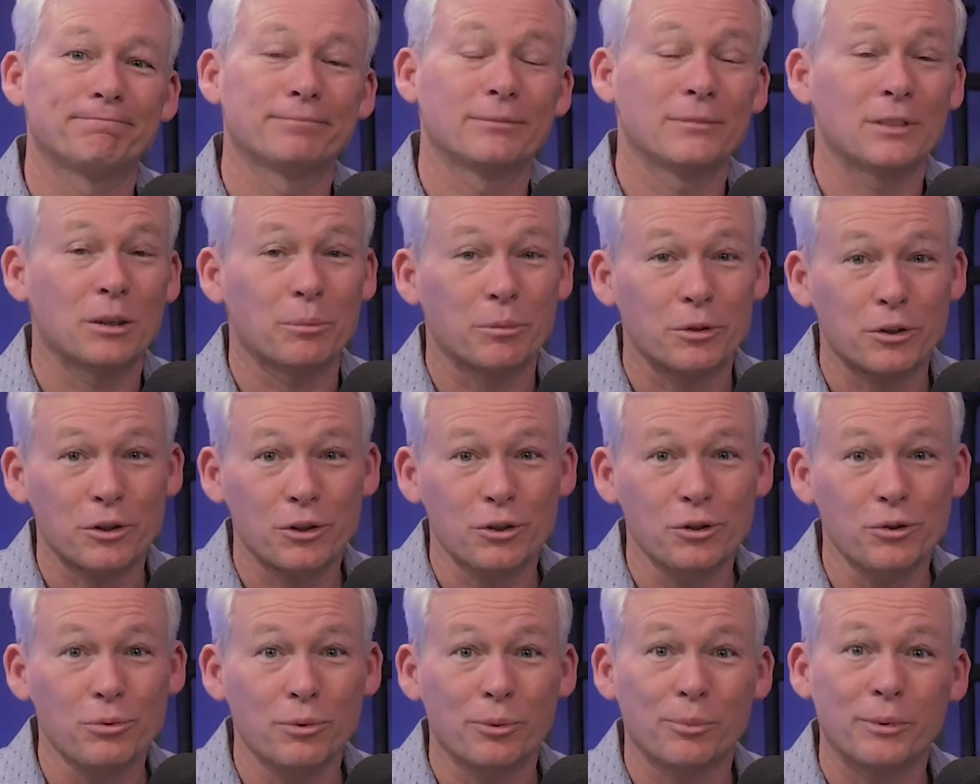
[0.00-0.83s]
Number
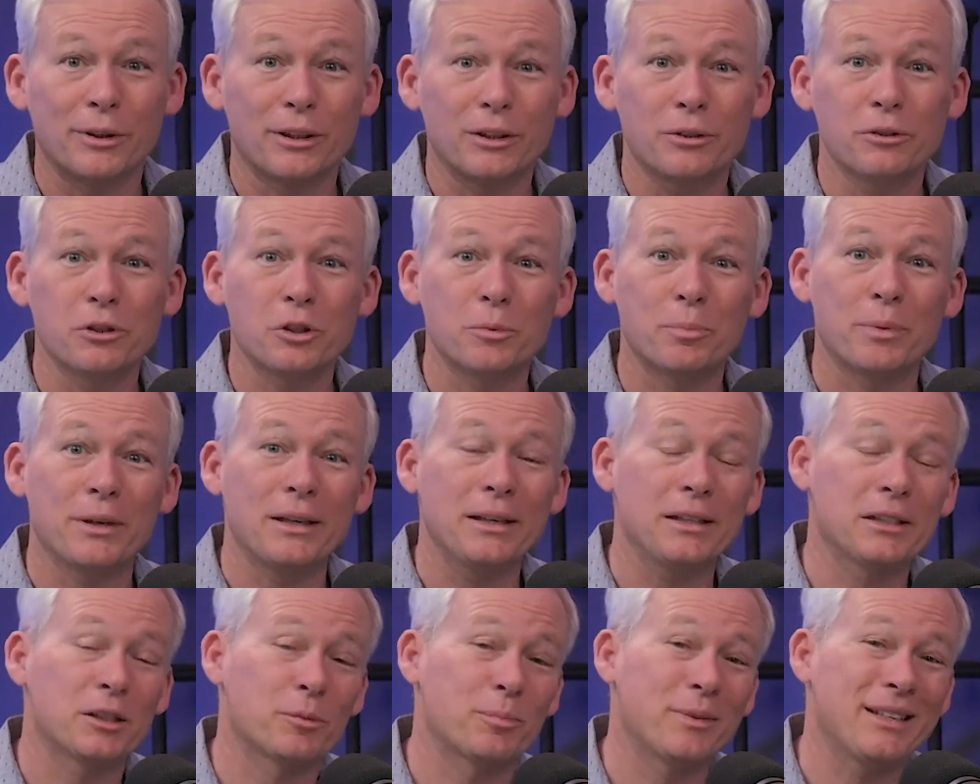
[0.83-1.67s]
two, when we do
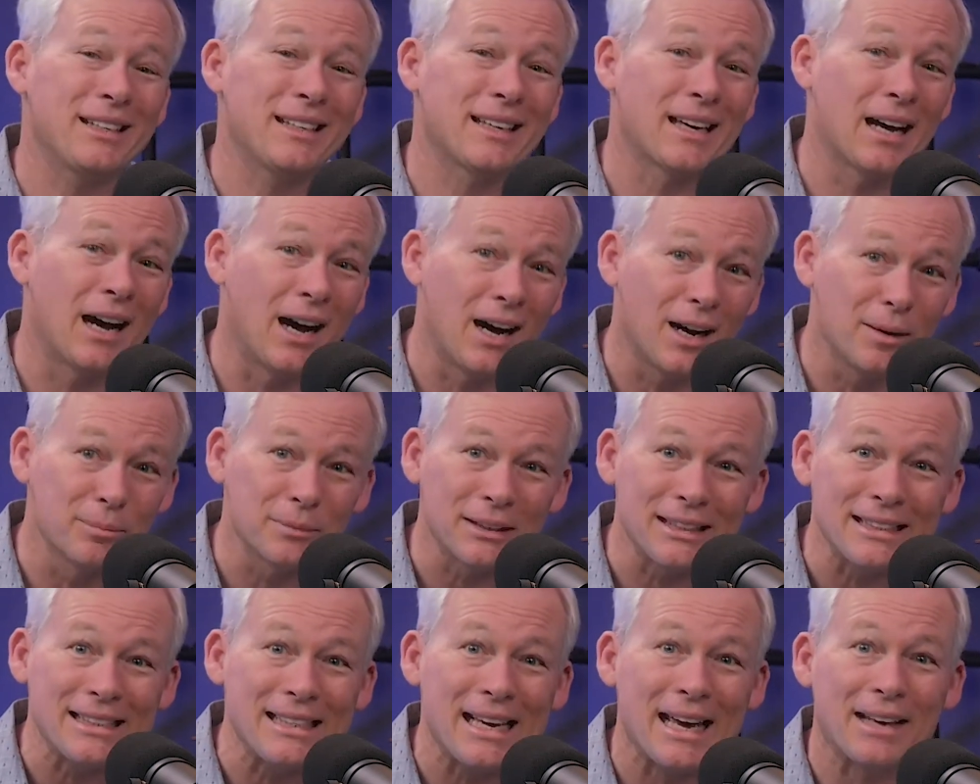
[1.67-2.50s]
speak, speak
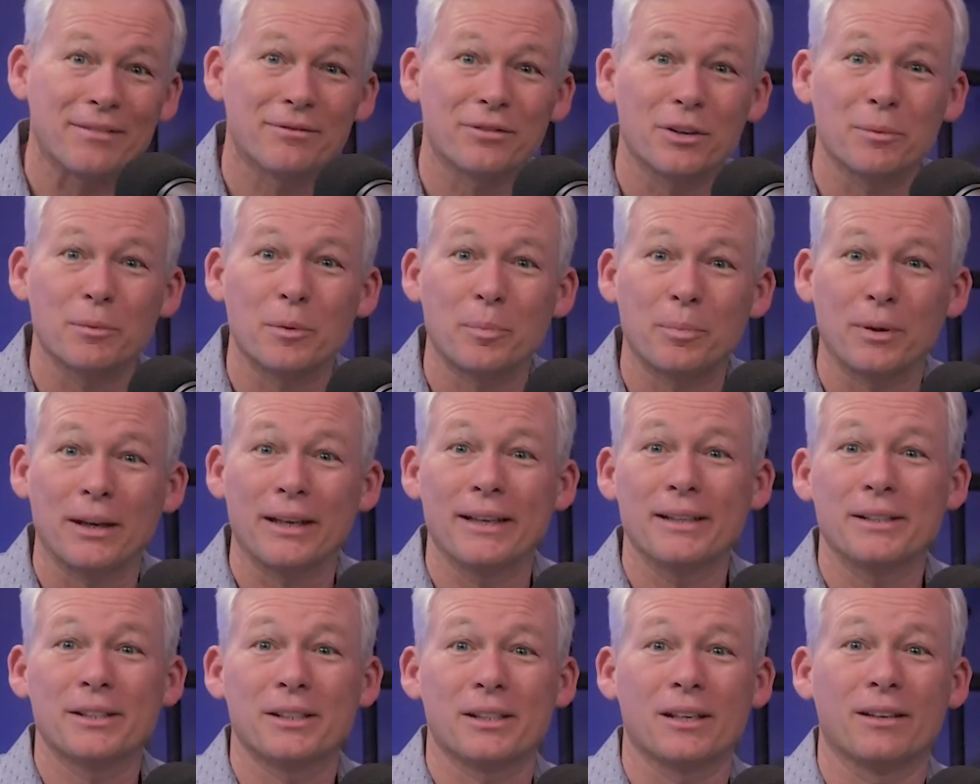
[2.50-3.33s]
calmly and from mm a
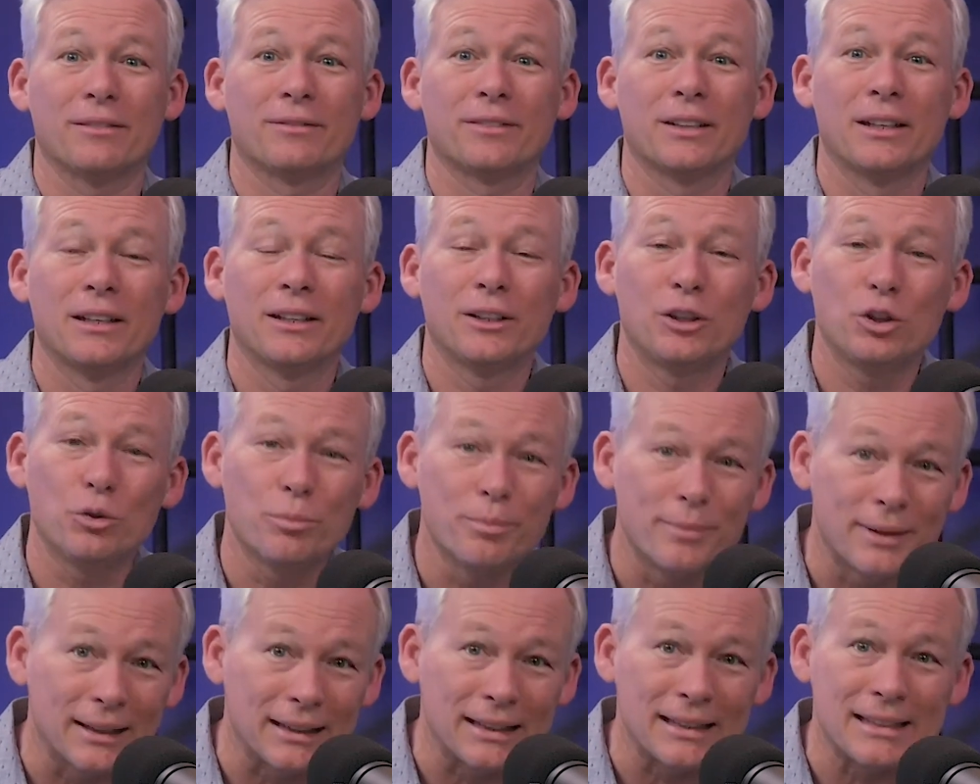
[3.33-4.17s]
place mm. of
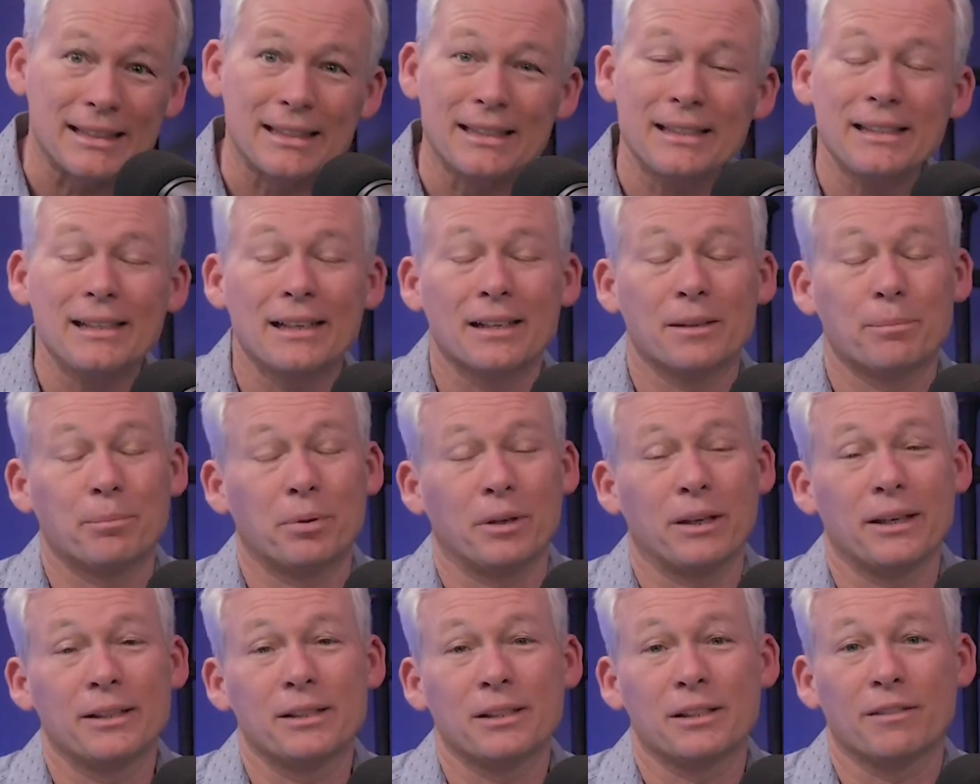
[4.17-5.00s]
humility and a
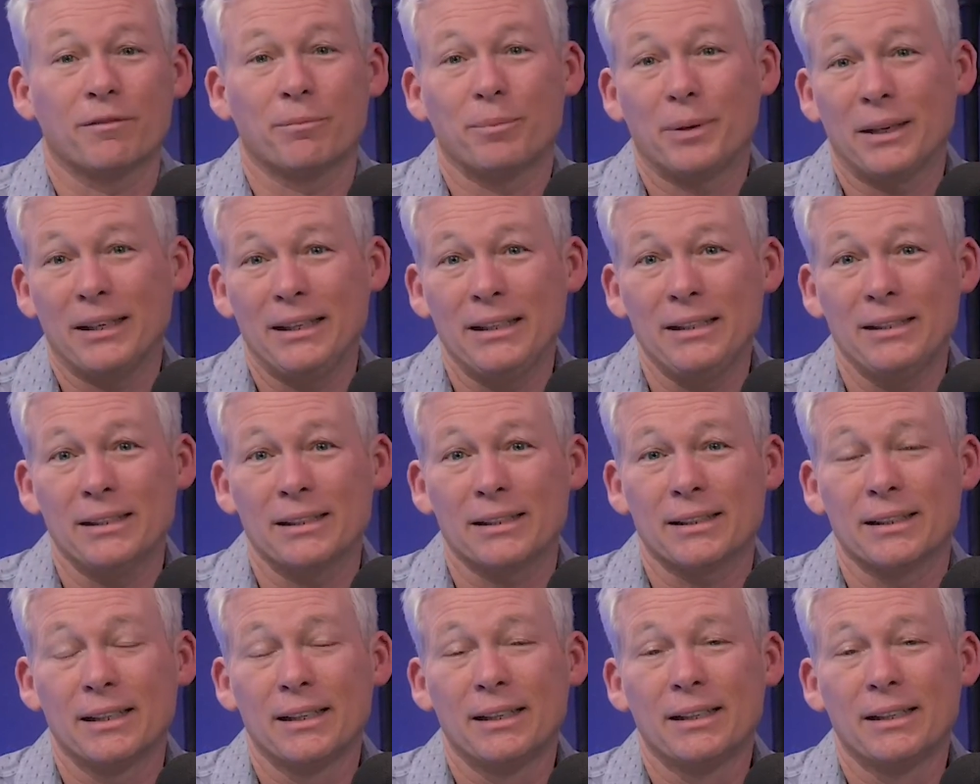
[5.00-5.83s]
place of peace.